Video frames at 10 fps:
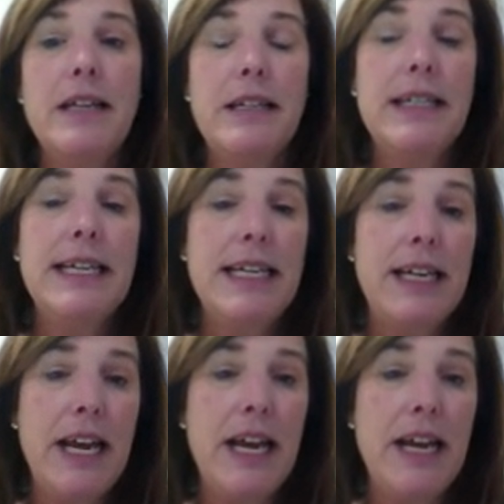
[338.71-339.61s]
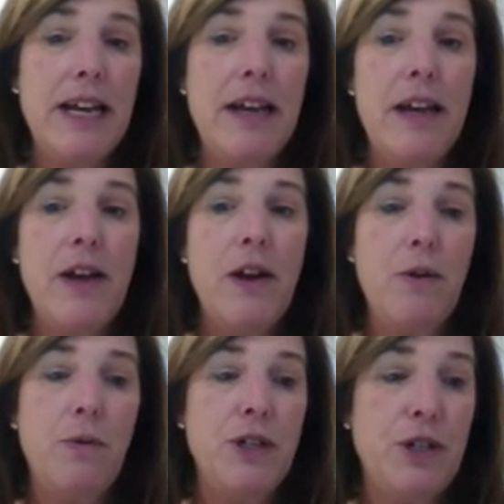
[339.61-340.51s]
DNA
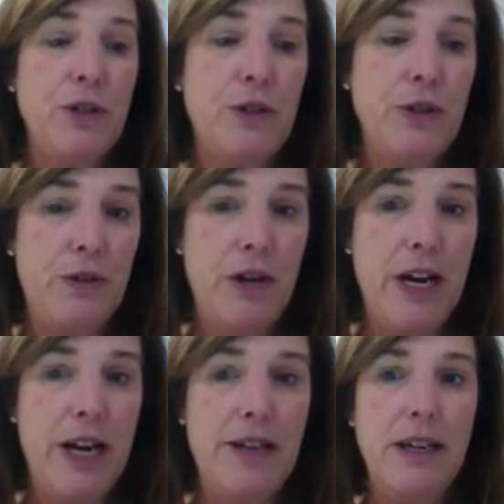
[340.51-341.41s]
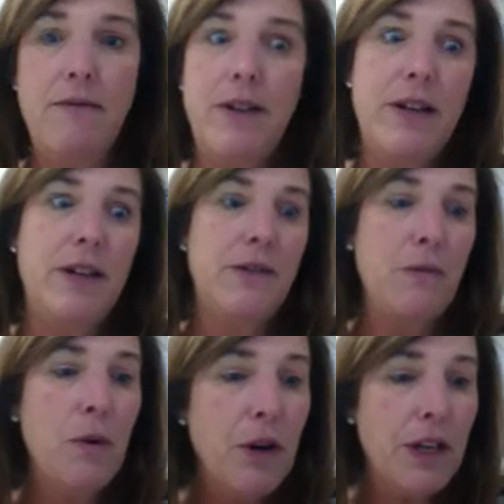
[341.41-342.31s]
original strand, if it is
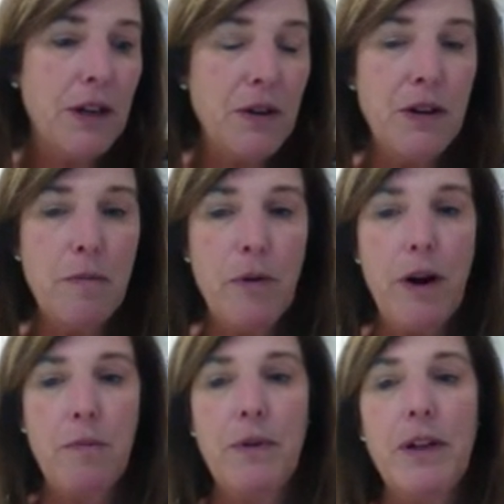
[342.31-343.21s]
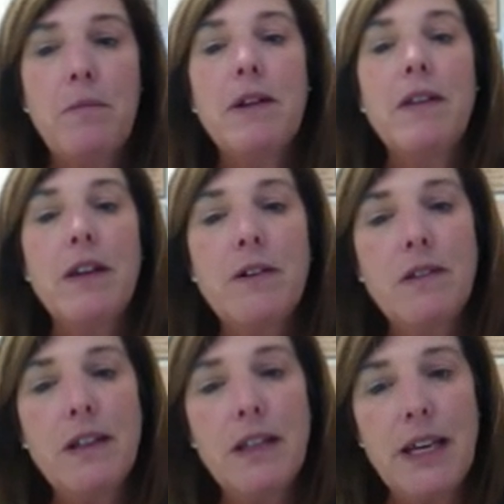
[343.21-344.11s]
working good and properly. But here's
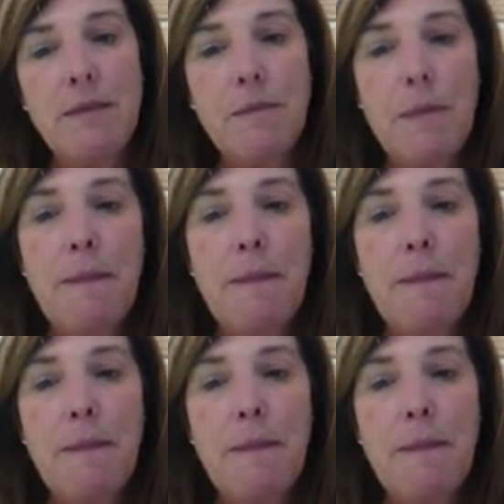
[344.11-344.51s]
the thing.